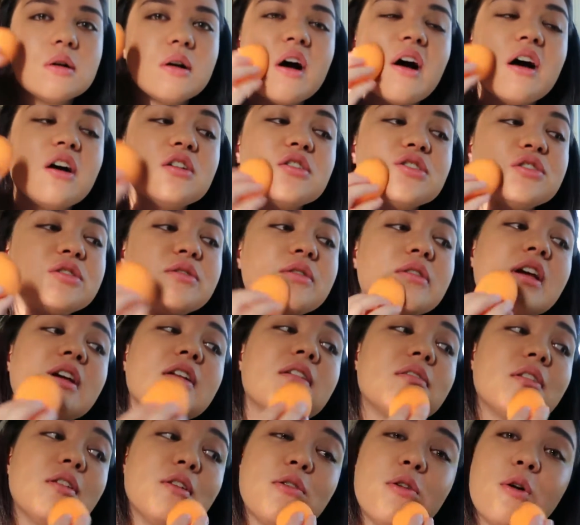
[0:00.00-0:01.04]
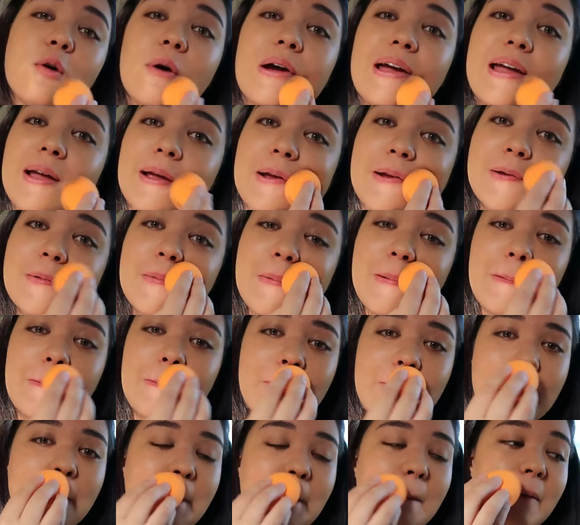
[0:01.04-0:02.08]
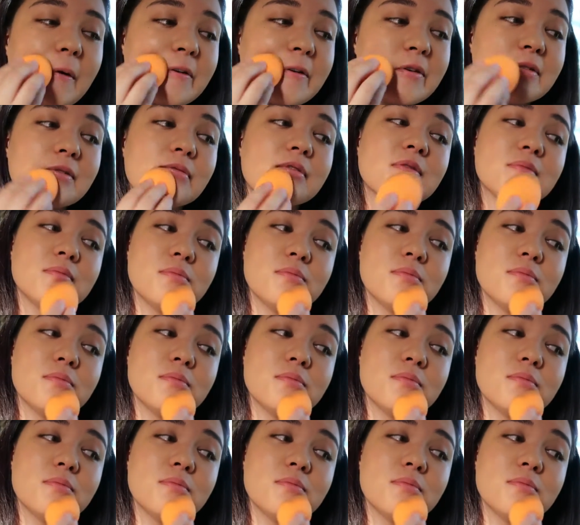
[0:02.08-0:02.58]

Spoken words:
I also gained a little weight. I'm